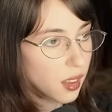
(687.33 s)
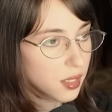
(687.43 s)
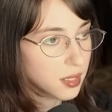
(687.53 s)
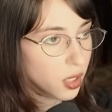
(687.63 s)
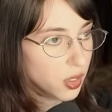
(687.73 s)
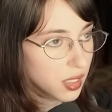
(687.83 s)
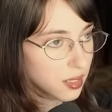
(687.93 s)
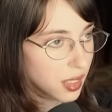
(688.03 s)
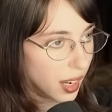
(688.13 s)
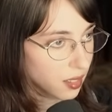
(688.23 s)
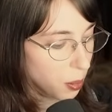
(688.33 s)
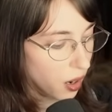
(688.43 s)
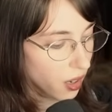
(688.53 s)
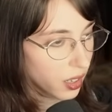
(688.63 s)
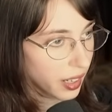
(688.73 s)
So this next
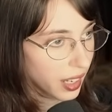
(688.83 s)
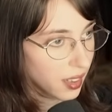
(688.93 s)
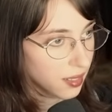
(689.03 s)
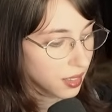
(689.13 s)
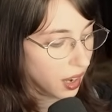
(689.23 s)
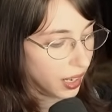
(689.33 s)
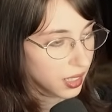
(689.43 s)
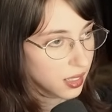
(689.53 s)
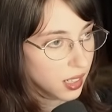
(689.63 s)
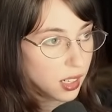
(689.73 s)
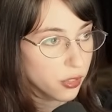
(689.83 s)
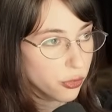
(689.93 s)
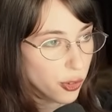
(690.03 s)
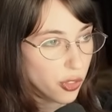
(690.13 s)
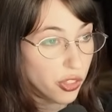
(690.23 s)
part is kind of
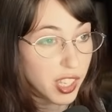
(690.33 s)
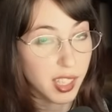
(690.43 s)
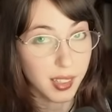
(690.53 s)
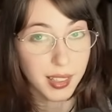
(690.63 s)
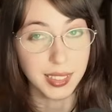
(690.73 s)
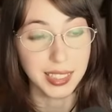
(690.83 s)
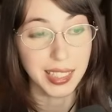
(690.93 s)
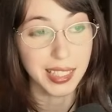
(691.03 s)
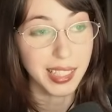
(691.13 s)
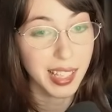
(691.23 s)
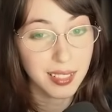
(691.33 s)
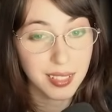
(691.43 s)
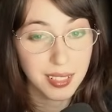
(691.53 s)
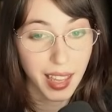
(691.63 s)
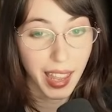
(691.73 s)
the
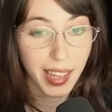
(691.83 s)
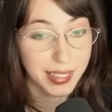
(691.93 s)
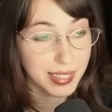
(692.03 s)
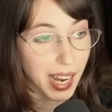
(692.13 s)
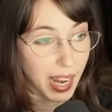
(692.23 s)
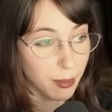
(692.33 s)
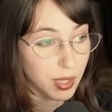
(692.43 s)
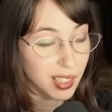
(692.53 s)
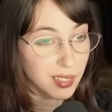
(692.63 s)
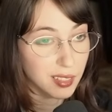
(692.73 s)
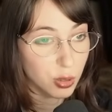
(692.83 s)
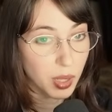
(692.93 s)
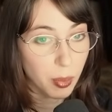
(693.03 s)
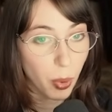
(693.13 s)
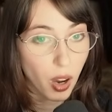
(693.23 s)
tedious and
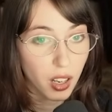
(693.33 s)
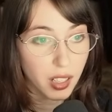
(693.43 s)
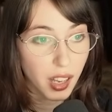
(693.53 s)
time-consuming part